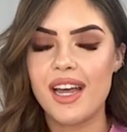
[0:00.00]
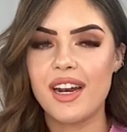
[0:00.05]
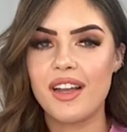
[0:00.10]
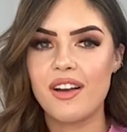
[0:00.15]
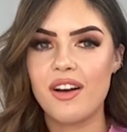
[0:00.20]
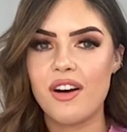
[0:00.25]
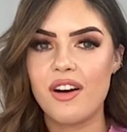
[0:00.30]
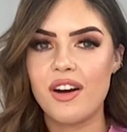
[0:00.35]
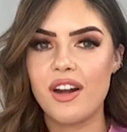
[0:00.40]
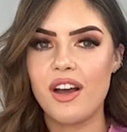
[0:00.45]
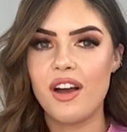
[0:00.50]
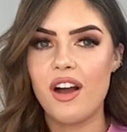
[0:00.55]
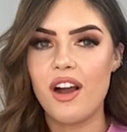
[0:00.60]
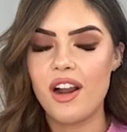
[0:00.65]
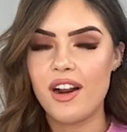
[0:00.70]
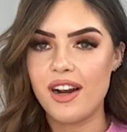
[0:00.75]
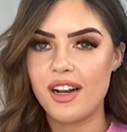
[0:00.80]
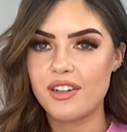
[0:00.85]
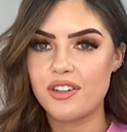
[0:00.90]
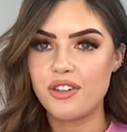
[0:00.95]
and I got a
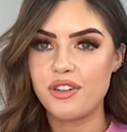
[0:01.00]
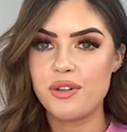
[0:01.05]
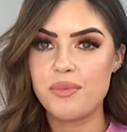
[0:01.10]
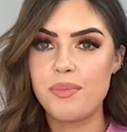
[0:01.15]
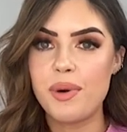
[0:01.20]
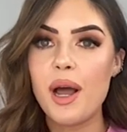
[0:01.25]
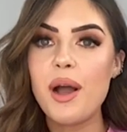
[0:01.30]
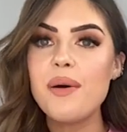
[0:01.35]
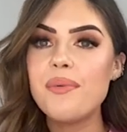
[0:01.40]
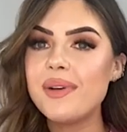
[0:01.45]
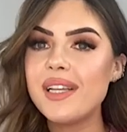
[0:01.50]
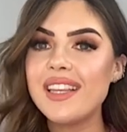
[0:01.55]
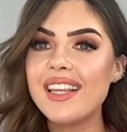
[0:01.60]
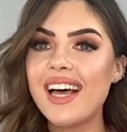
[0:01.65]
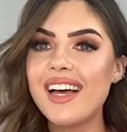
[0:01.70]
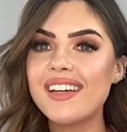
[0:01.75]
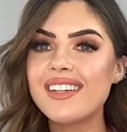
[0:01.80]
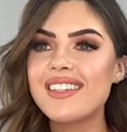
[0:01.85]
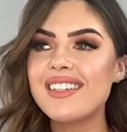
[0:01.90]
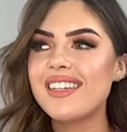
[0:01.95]
higher national diploma in
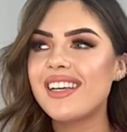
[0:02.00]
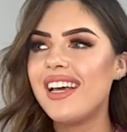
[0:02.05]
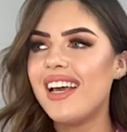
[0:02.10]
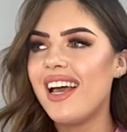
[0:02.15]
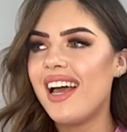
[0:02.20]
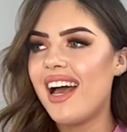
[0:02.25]
that.